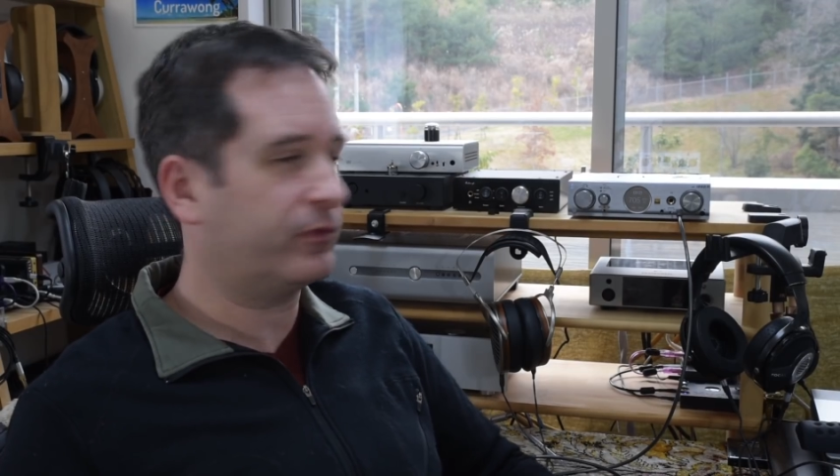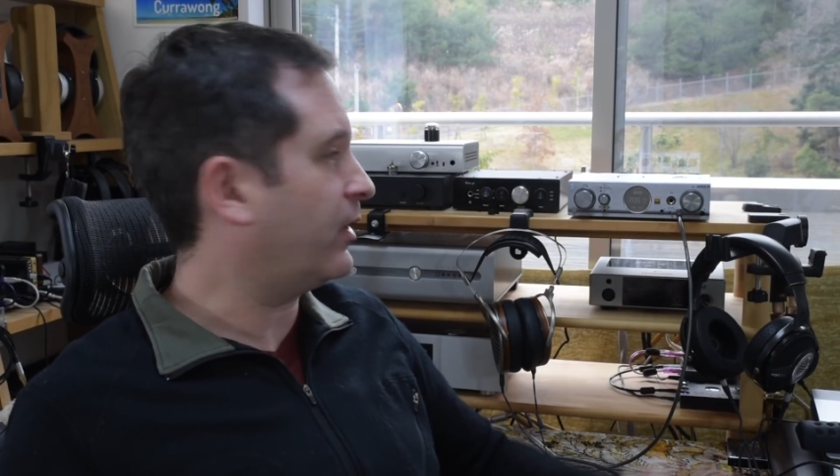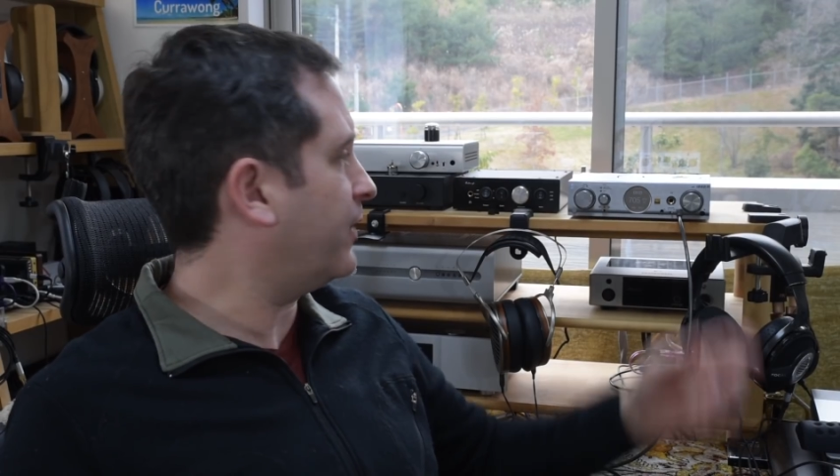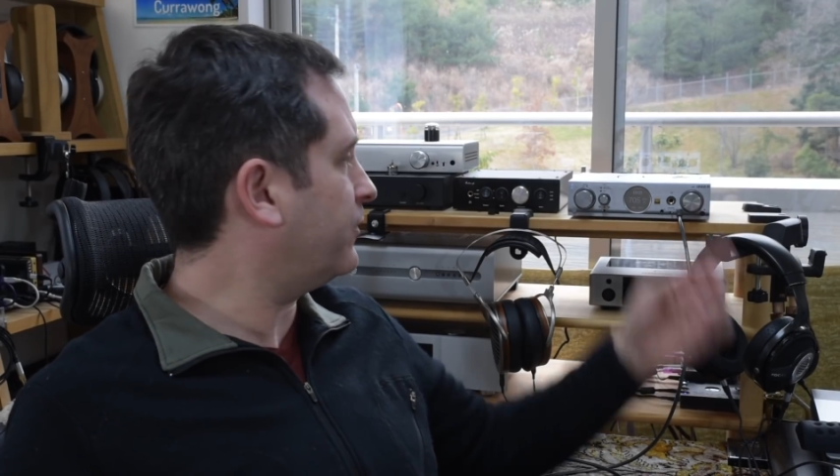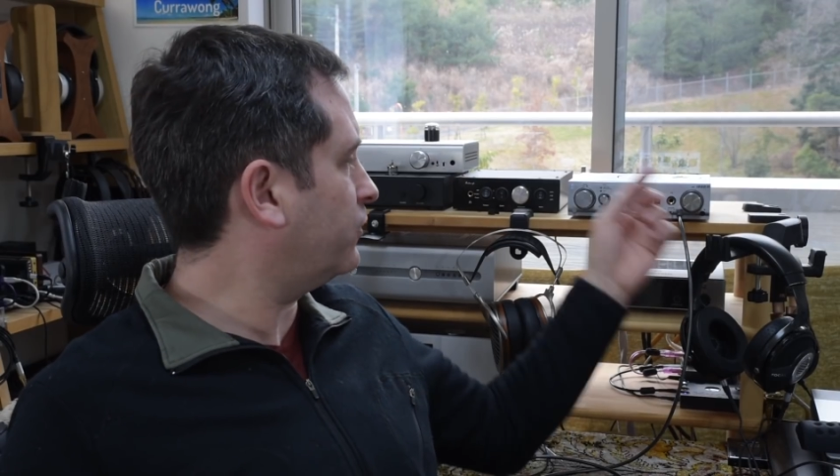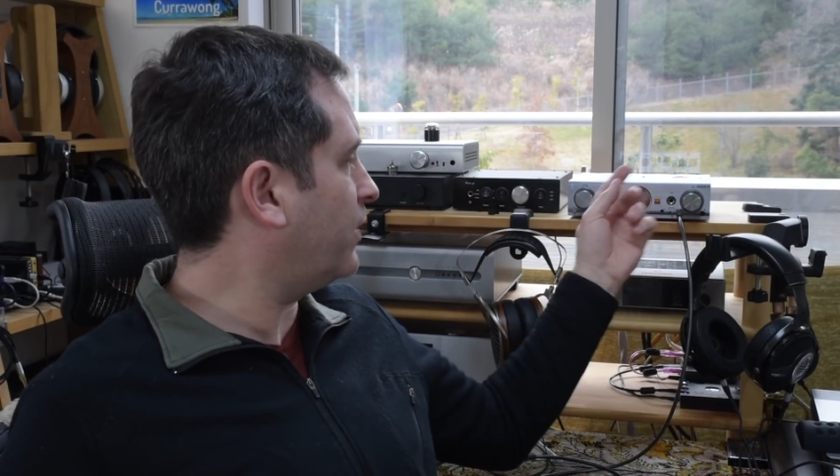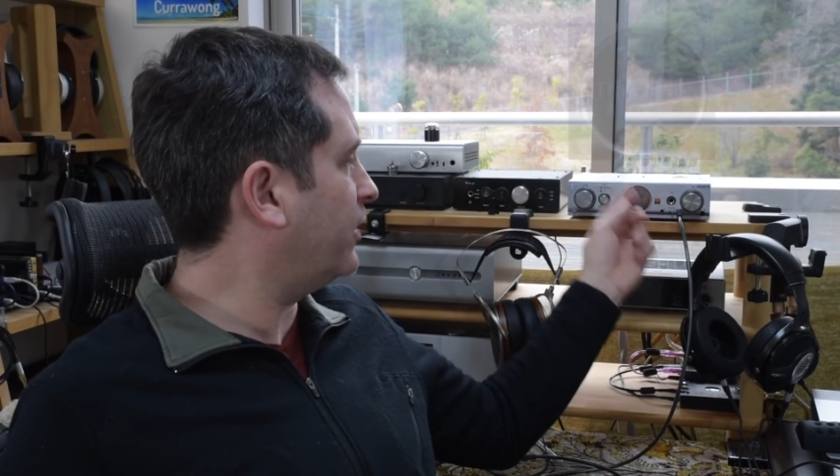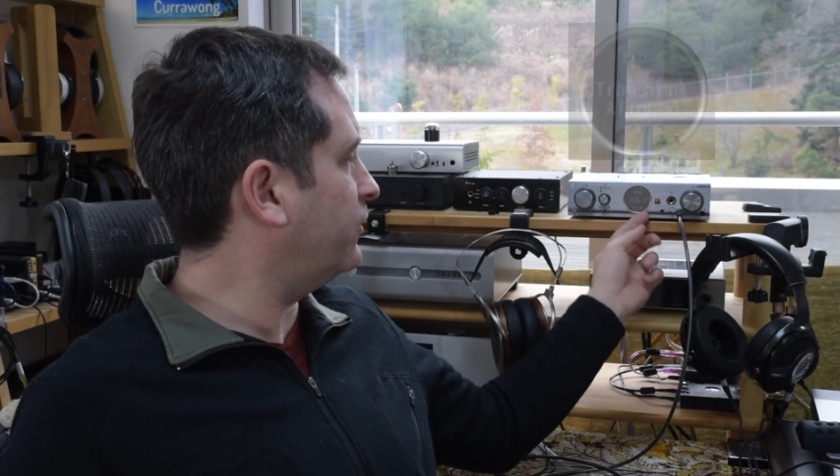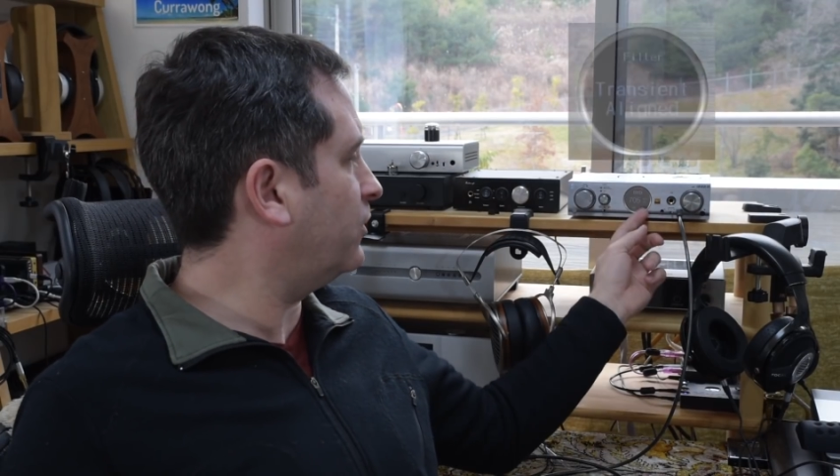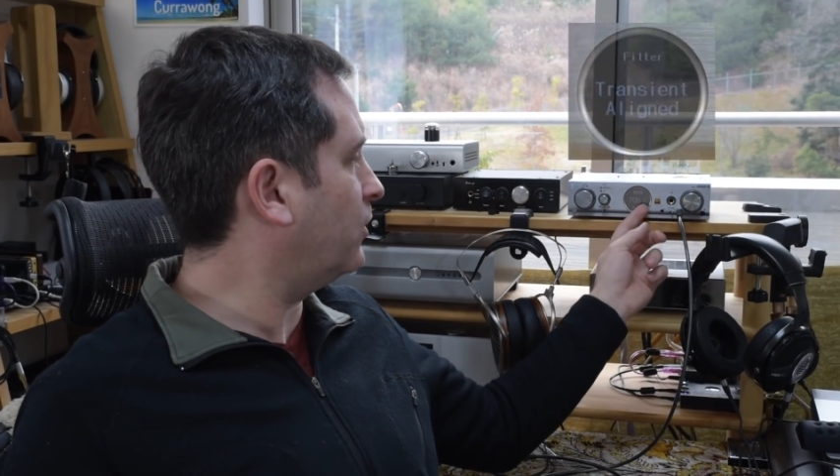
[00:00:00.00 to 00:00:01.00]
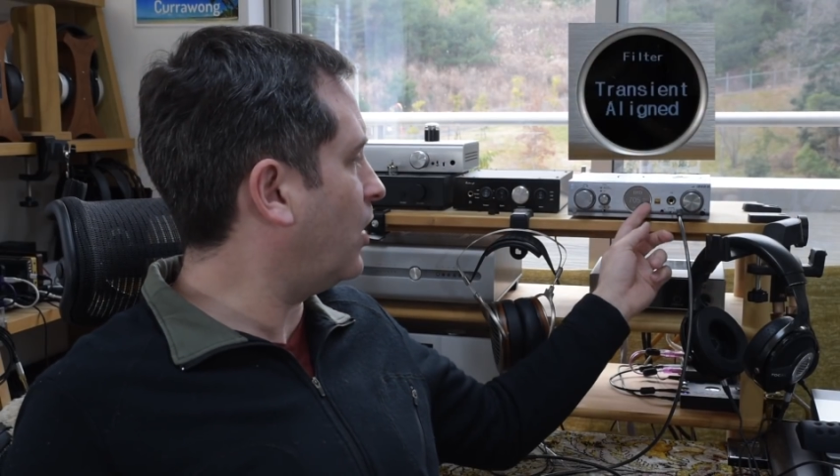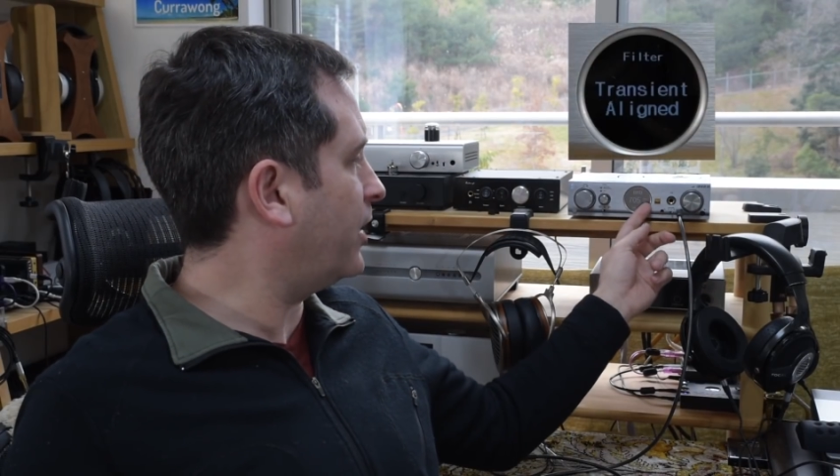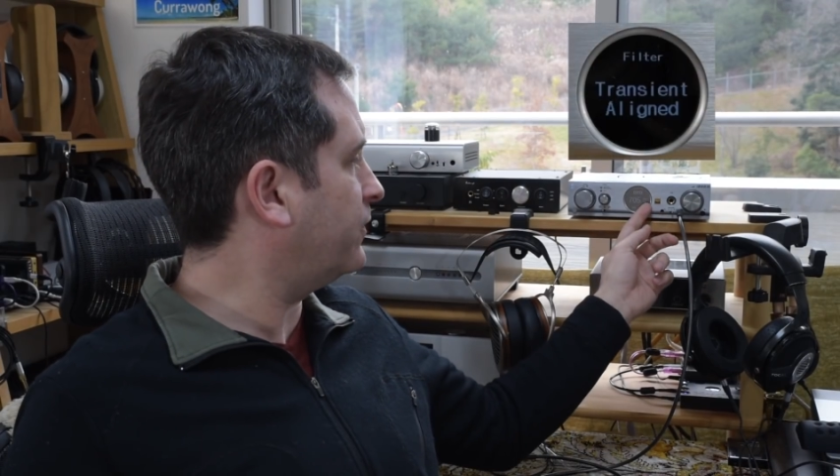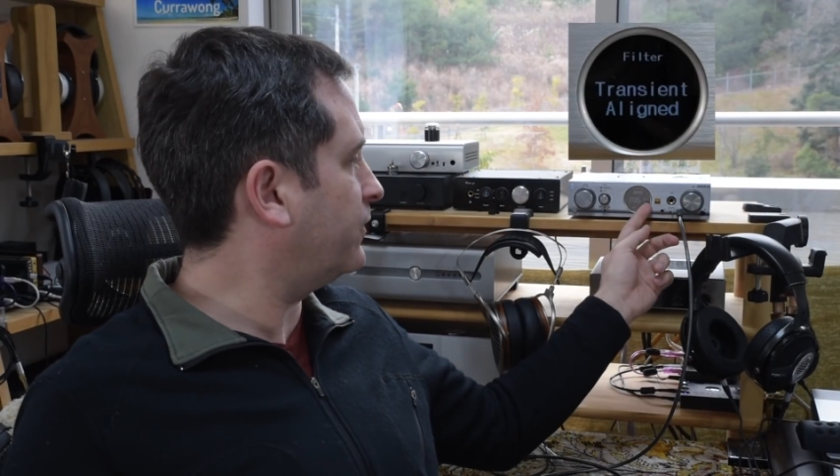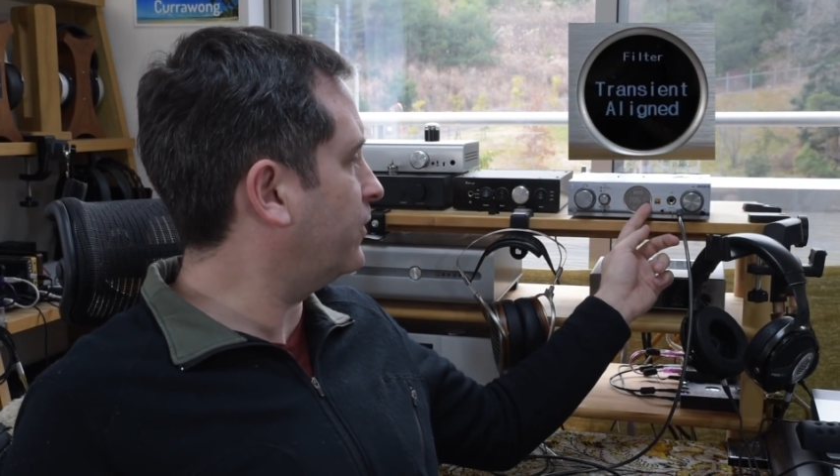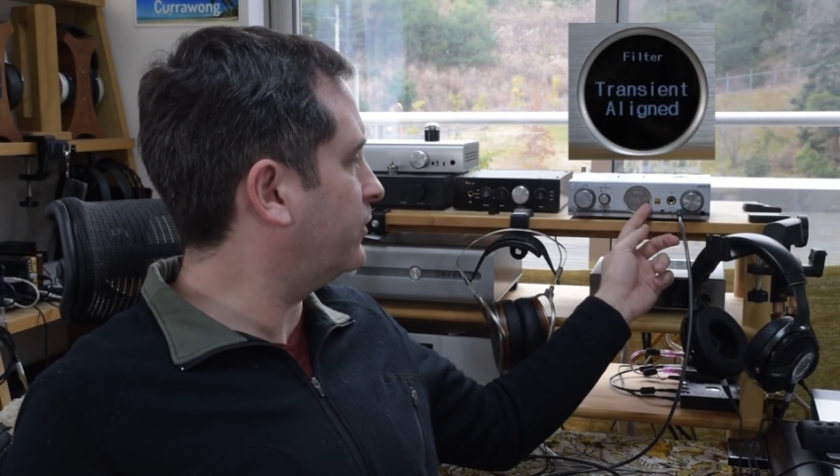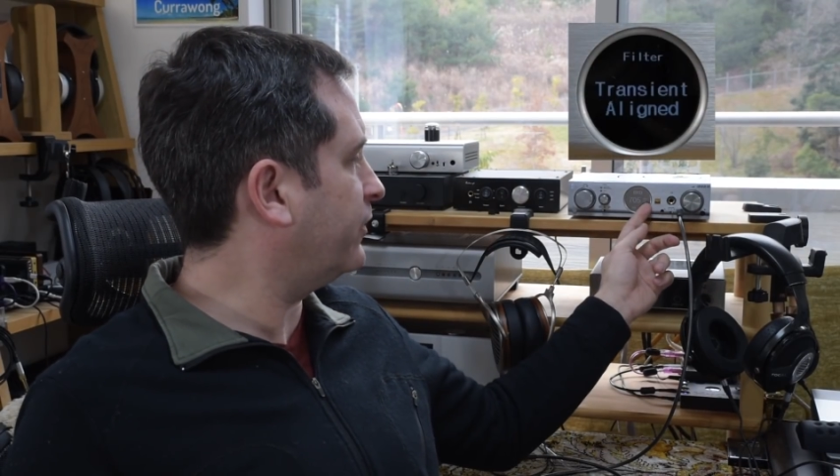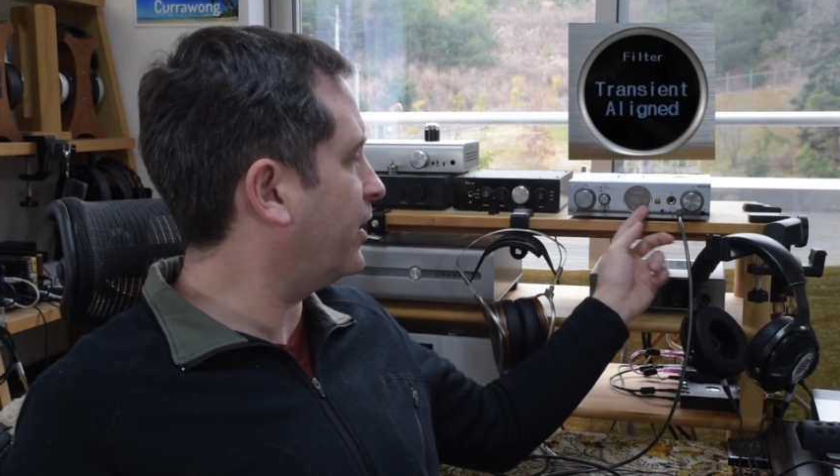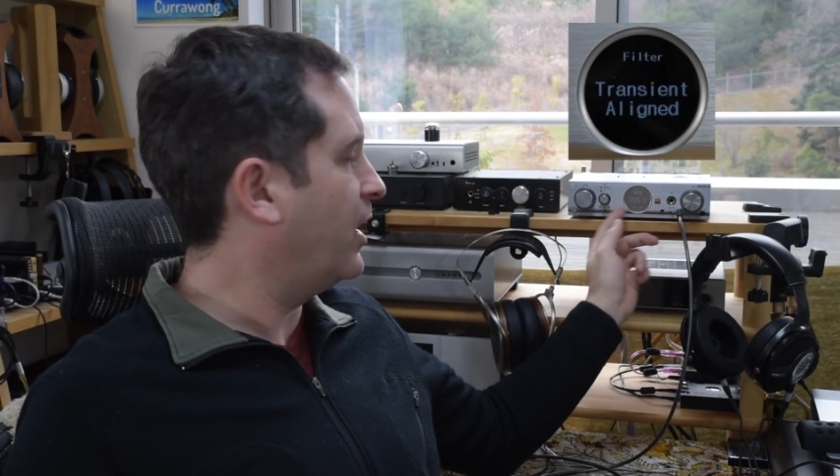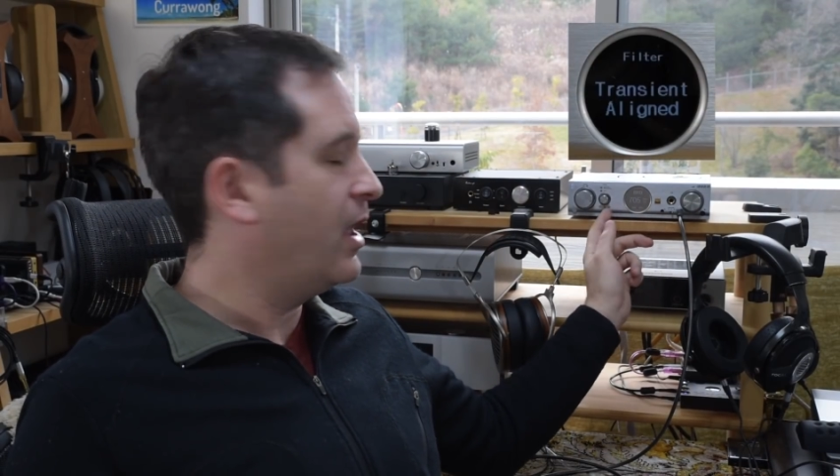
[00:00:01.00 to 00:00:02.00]
So I have the transient aligned
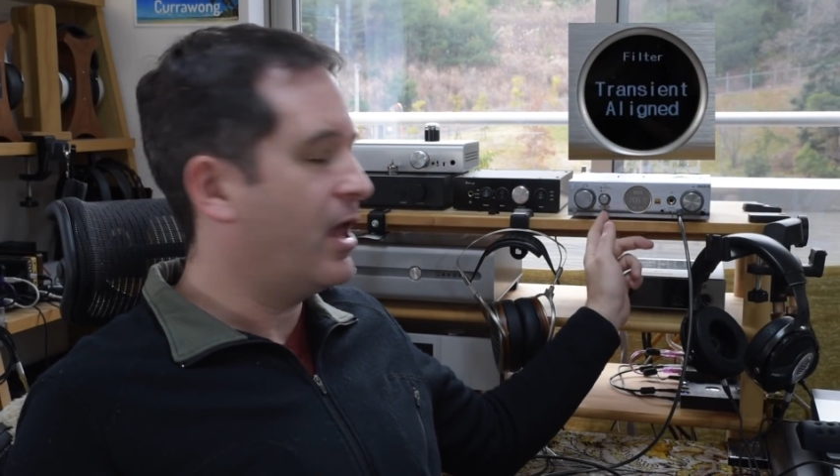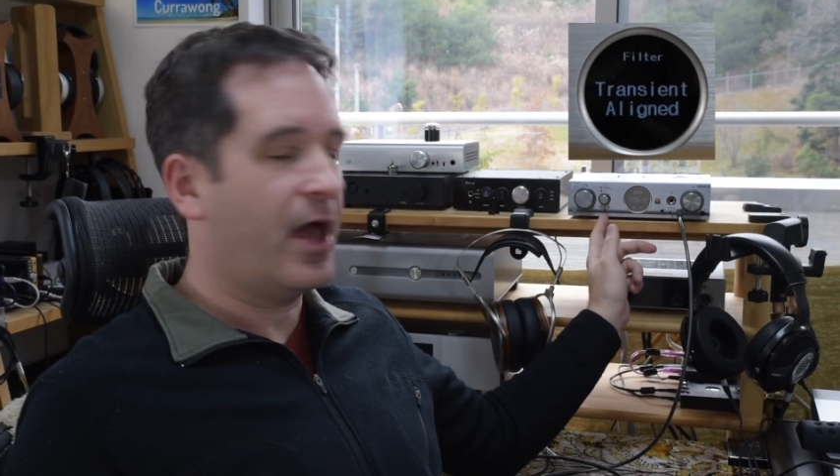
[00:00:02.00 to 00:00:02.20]
filter